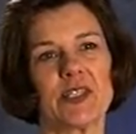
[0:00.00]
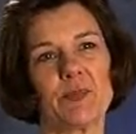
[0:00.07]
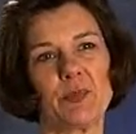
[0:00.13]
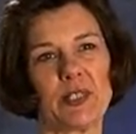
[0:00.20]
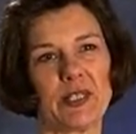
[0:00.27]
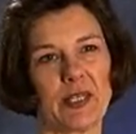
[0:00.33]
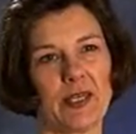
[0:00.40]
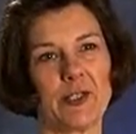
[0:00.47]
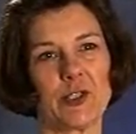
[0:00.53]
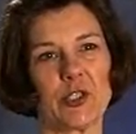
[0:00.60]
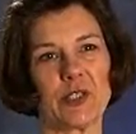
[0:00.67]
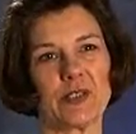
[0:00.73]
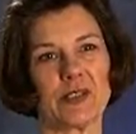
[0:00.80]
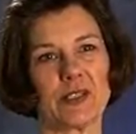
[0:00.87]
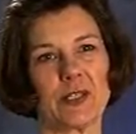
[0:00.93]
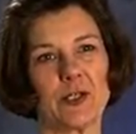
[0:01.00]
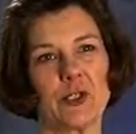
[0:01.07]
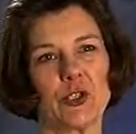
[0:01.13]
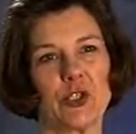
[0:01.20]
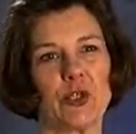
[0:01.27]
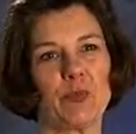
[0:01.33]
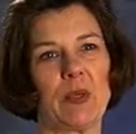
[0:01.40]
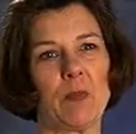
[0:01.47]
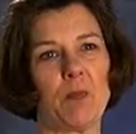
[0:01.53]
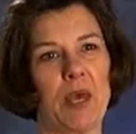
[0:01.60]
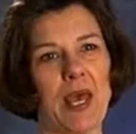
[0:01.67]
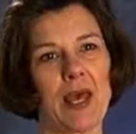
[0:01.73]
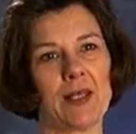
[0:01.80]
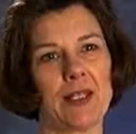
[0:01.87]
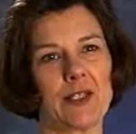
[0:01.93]
implications should be
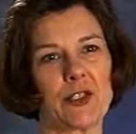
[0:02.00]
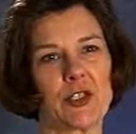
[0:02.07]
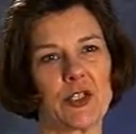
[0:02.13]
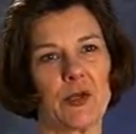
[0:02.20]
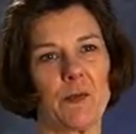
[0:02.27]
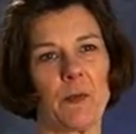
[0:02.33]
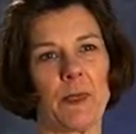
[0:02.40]
balanced